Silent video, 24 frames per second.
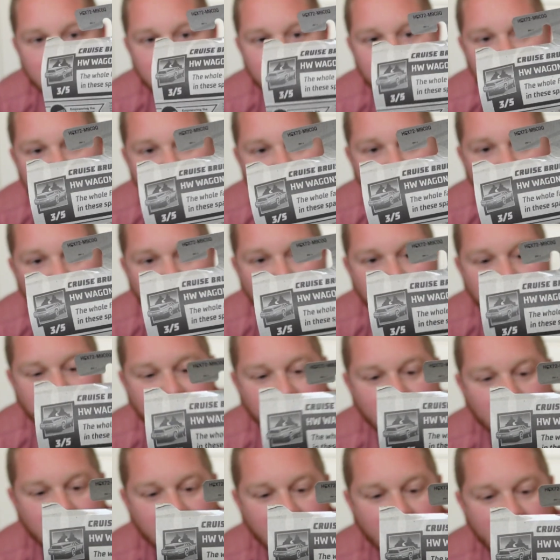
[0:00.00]
So I'm
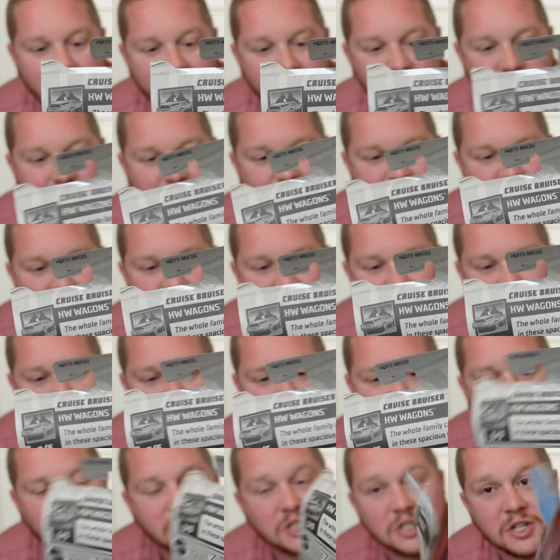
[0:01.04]
so glad it's just kind
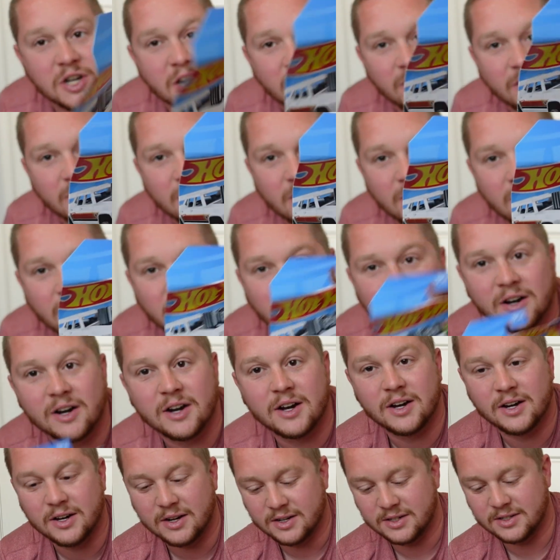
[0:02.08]
of like a generic car
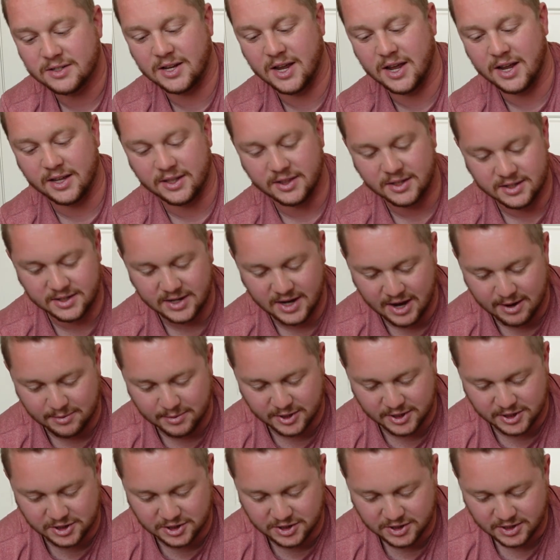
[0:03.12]
taking the
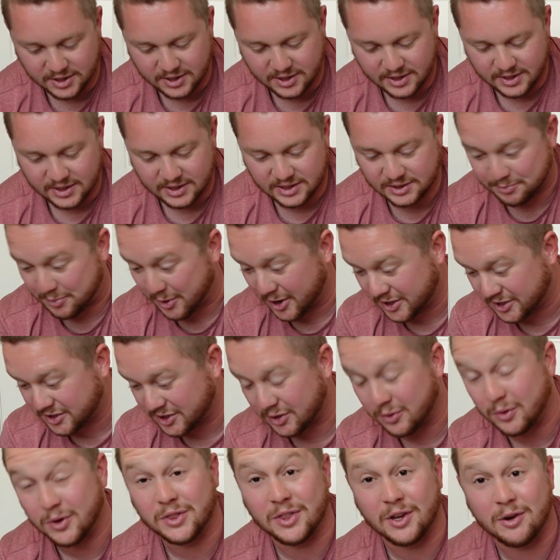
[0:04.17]
damage,
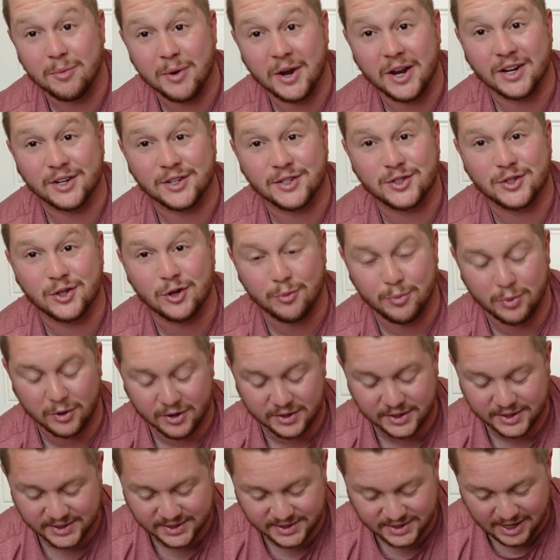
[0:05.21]
especially with there being a Super
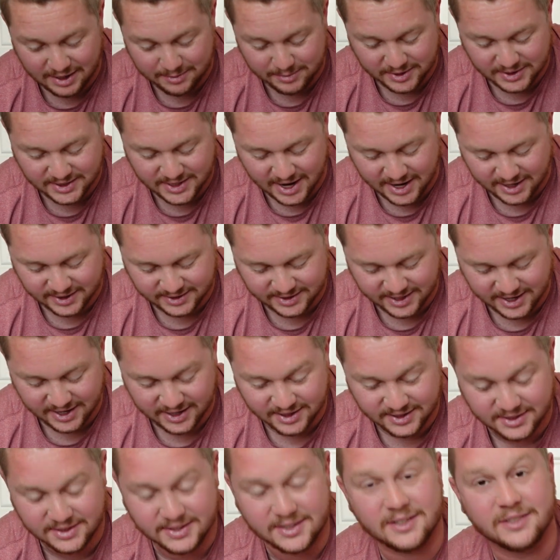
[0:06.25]
in the same exact
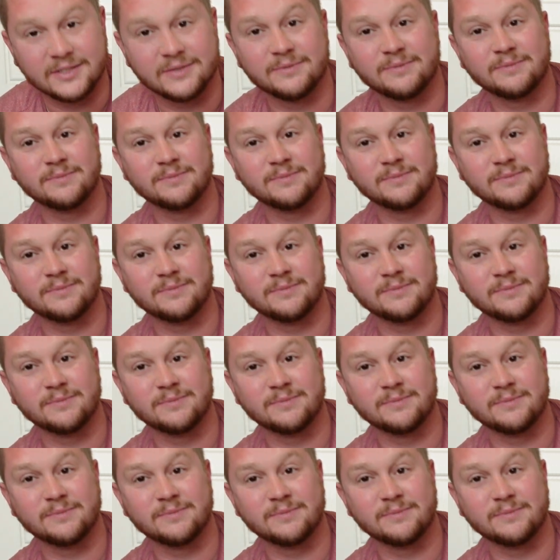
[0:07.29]
case.